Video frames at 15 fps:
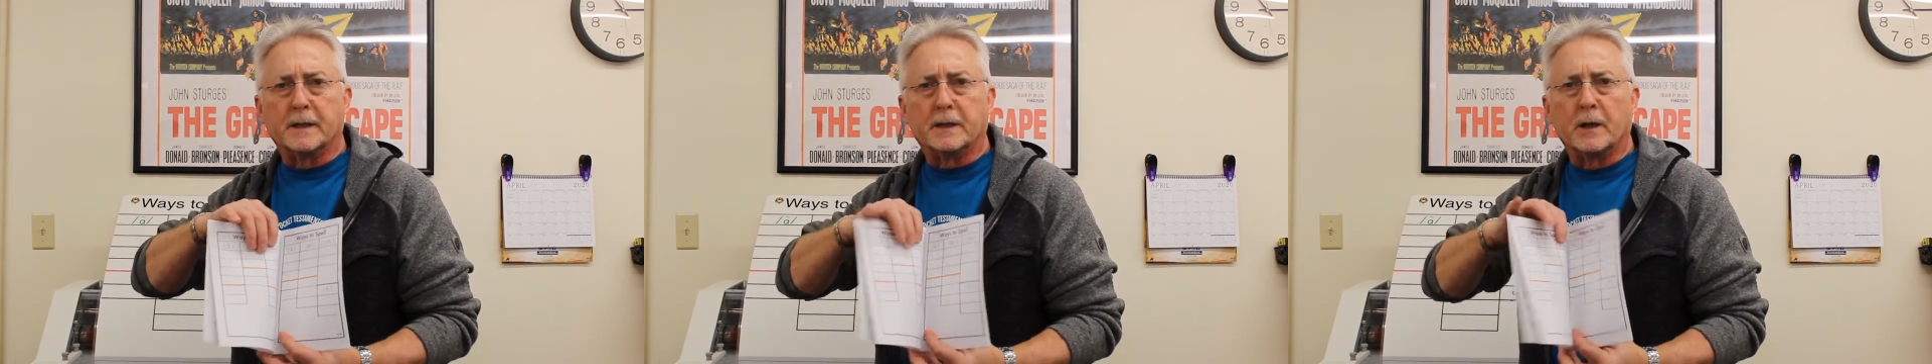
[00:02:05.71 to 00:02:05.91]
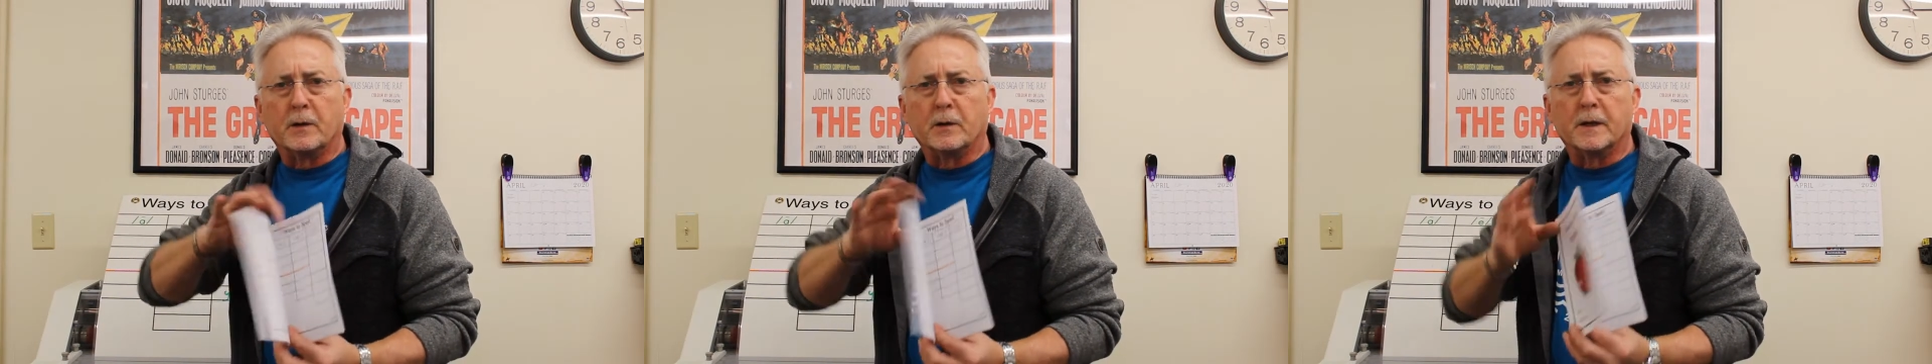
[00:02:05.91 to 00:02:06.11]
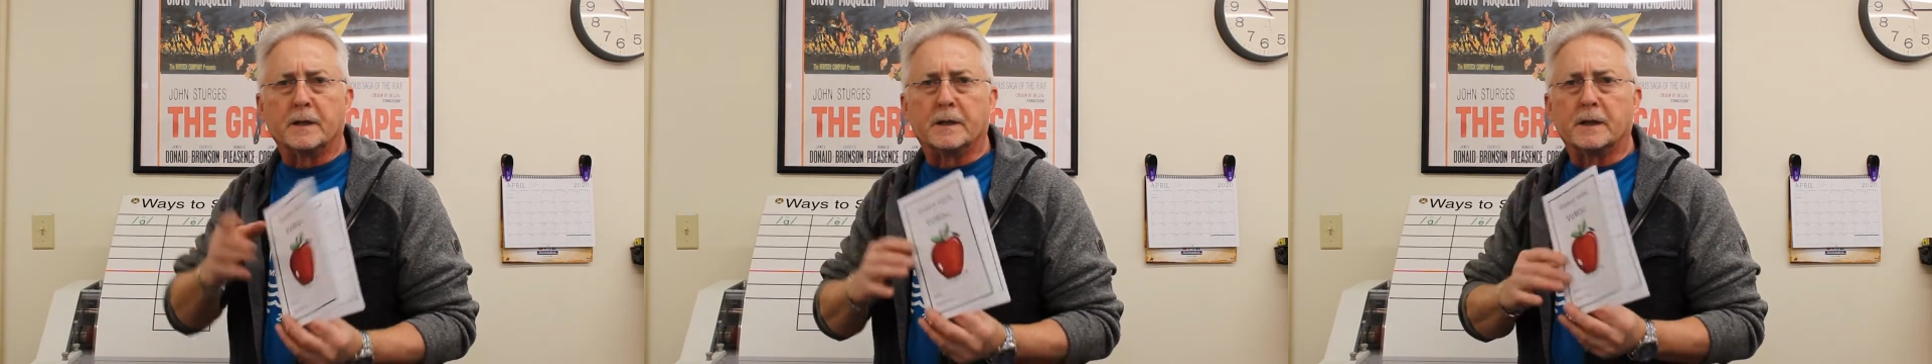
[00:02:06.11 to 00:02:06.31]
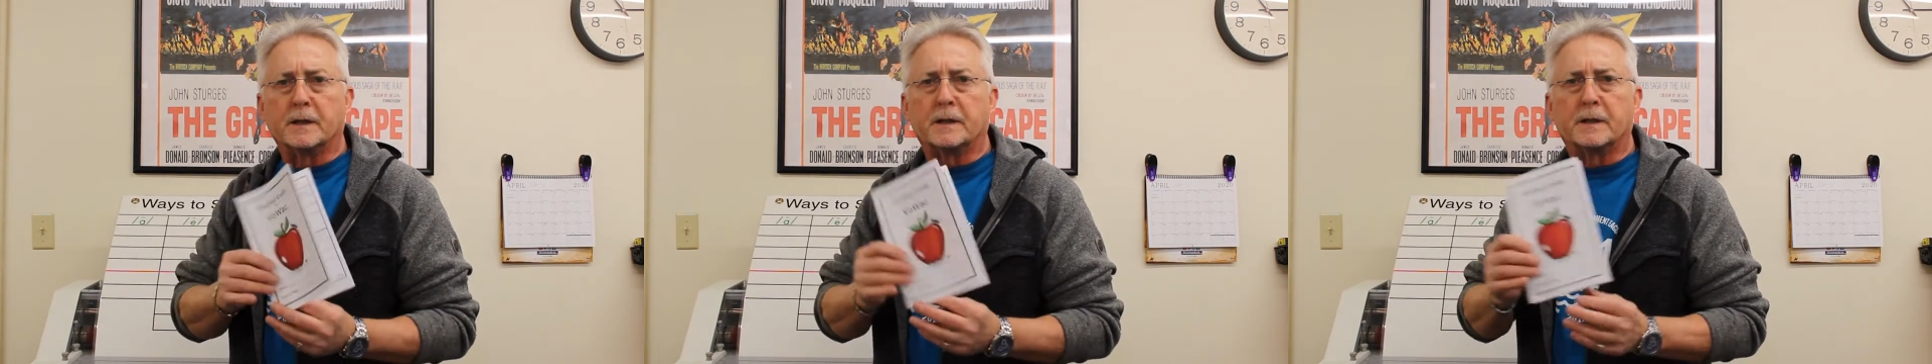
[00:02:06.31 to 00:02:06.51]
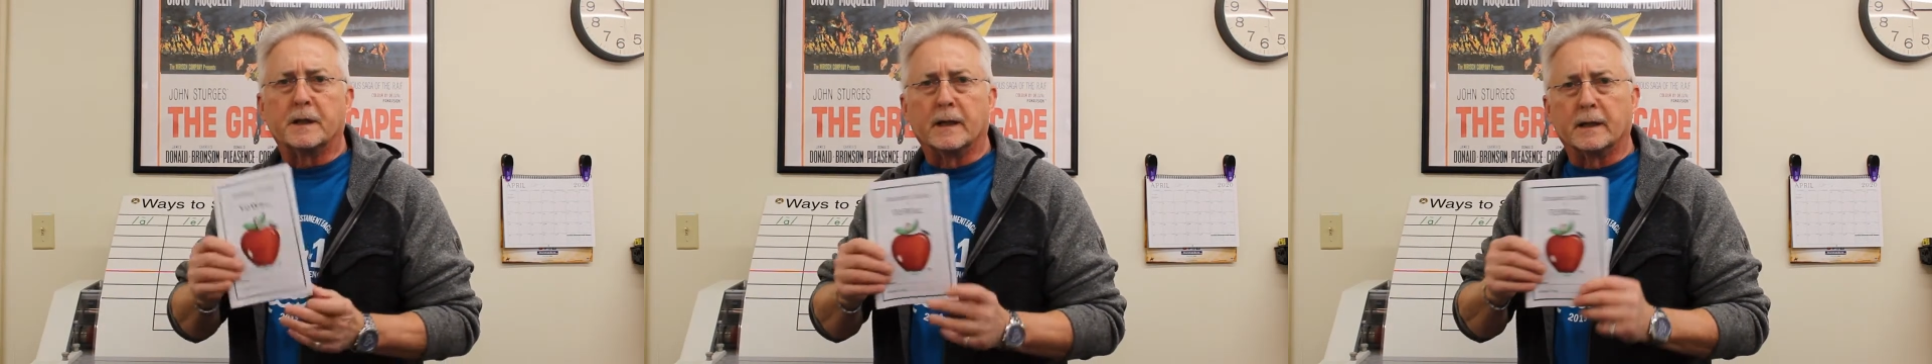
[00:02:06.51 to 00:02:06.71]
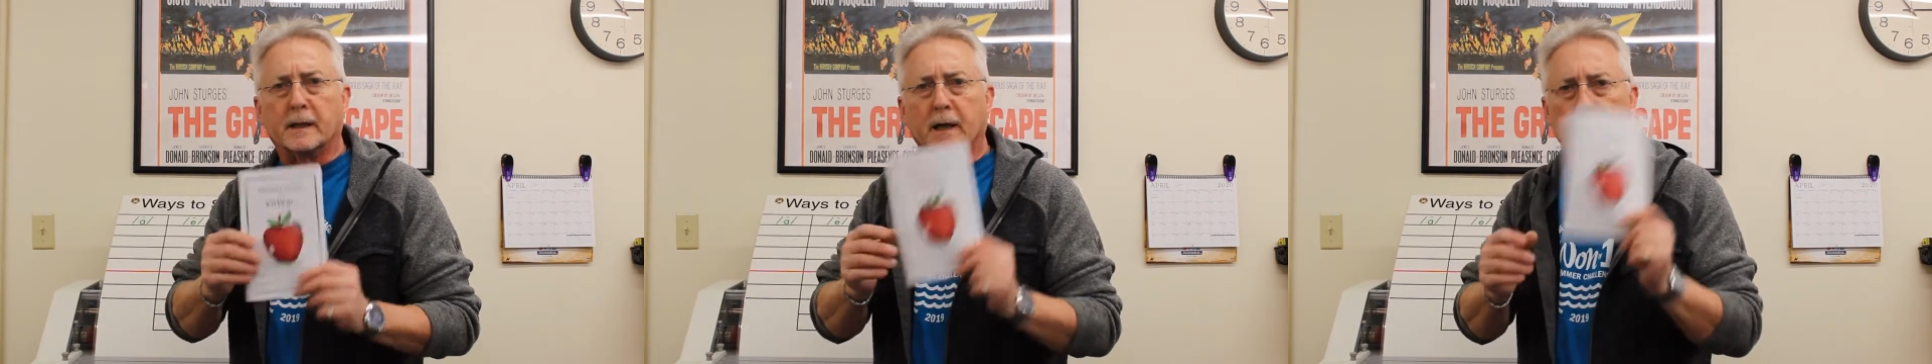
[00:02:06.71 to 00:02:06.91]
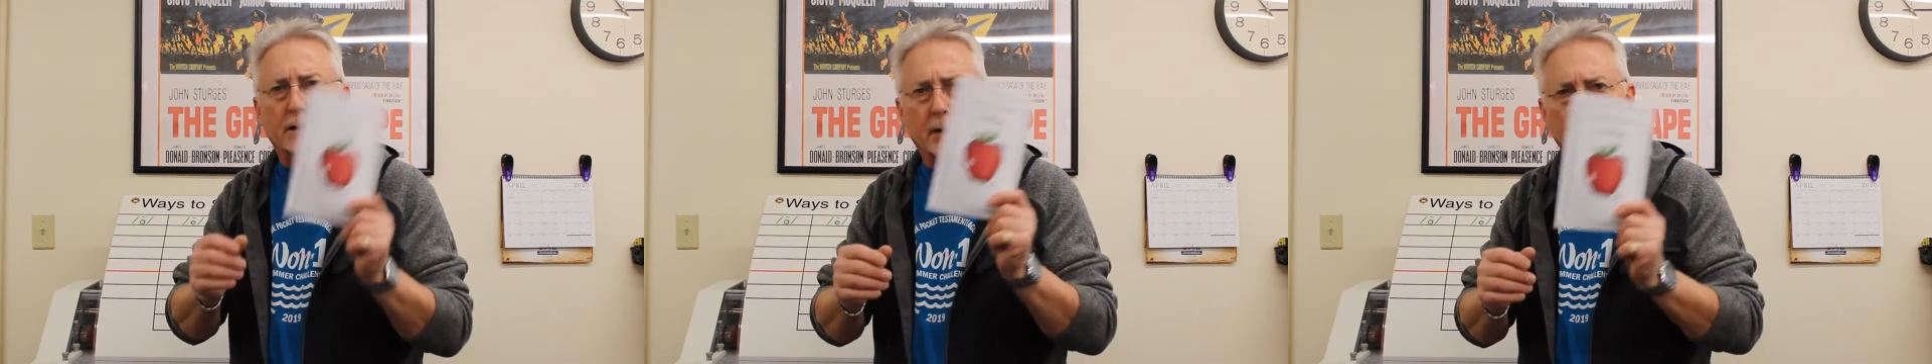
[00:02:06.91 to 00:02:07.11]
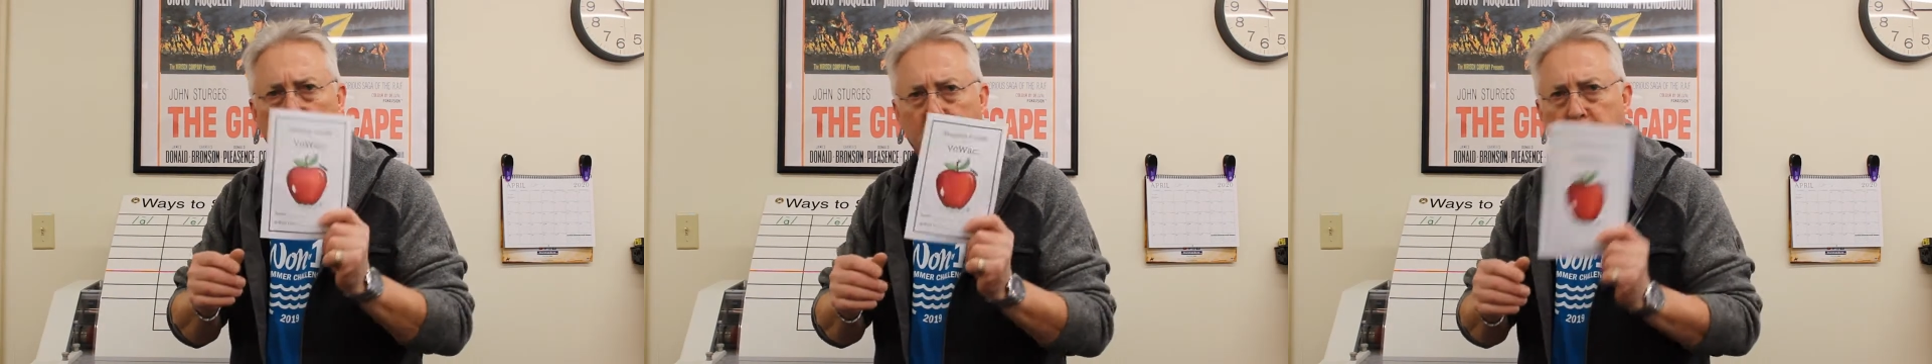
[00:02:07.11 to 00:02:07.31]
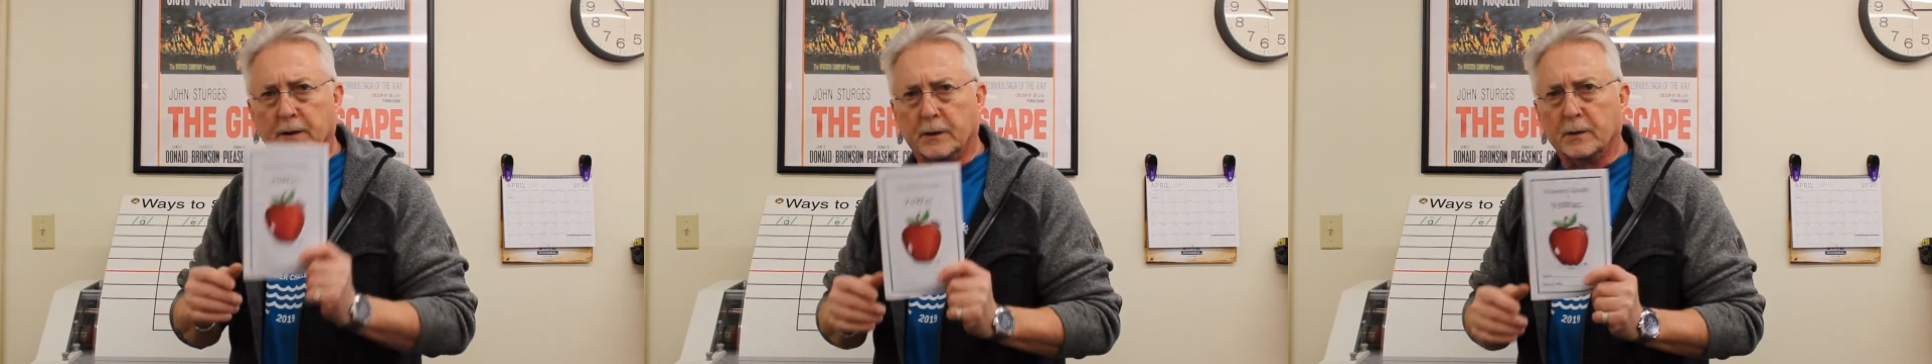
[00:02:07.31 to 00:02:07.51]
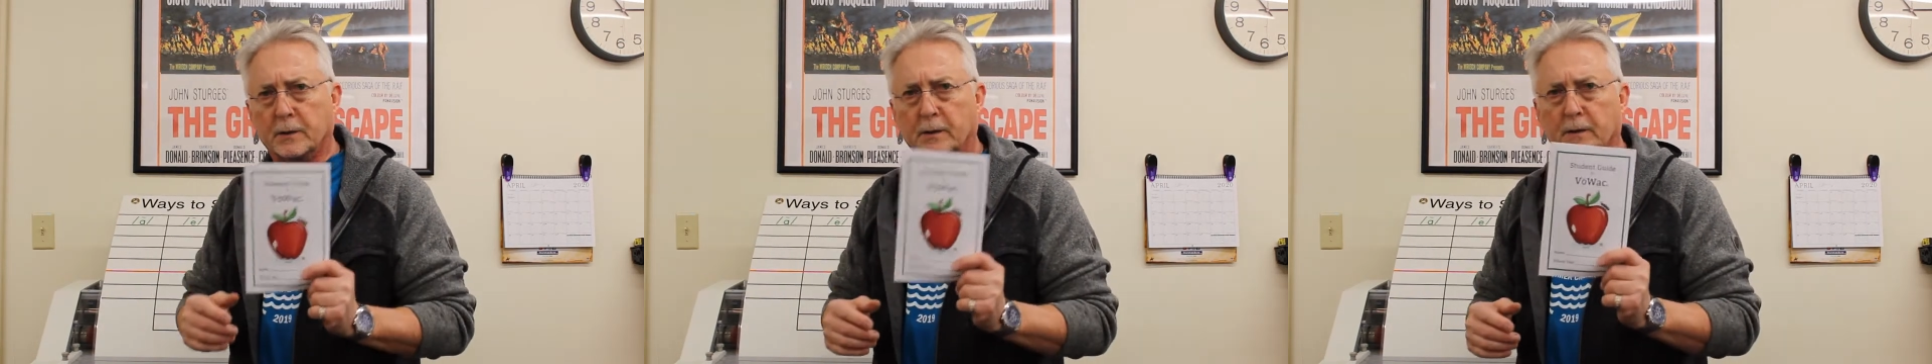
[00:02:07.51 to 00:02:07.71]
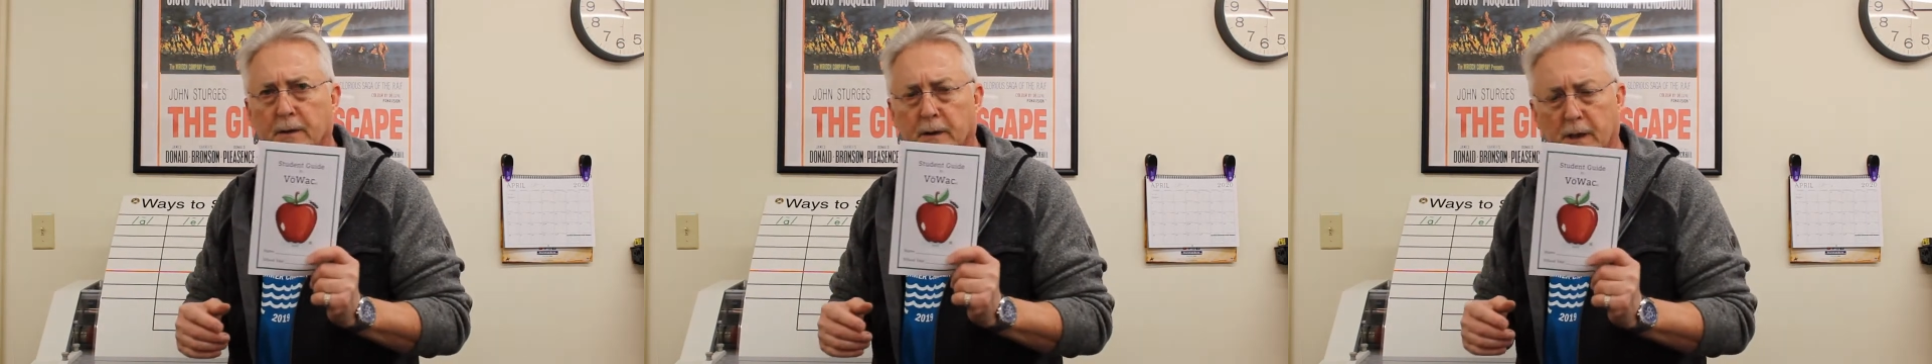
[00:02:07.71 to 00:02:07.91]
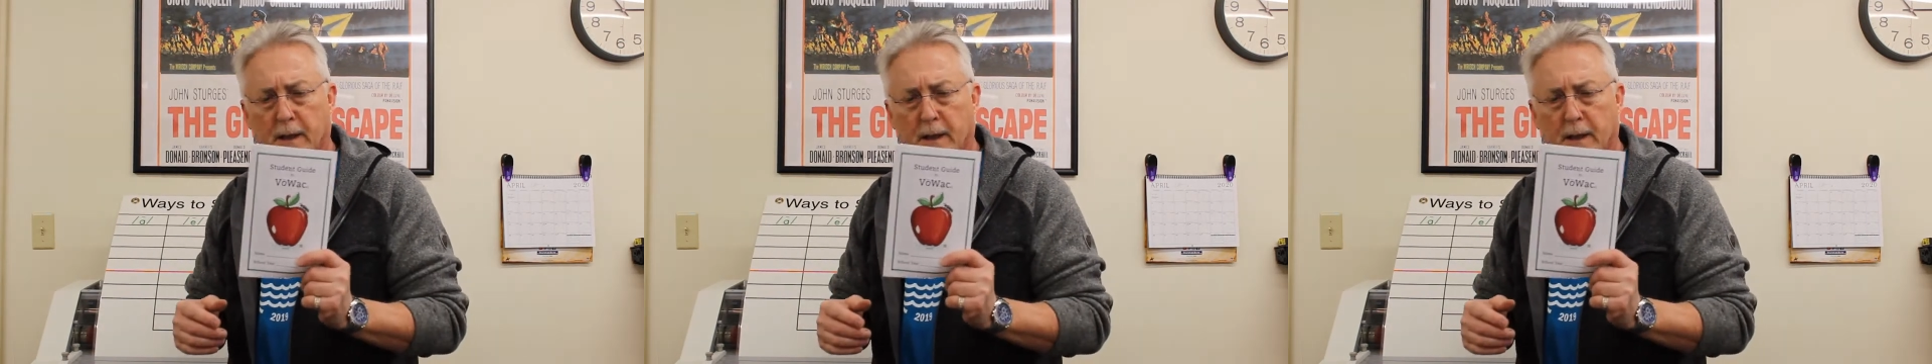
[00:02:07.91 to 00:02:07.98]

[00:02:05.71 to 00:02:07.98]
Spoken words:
So this is a great little tool,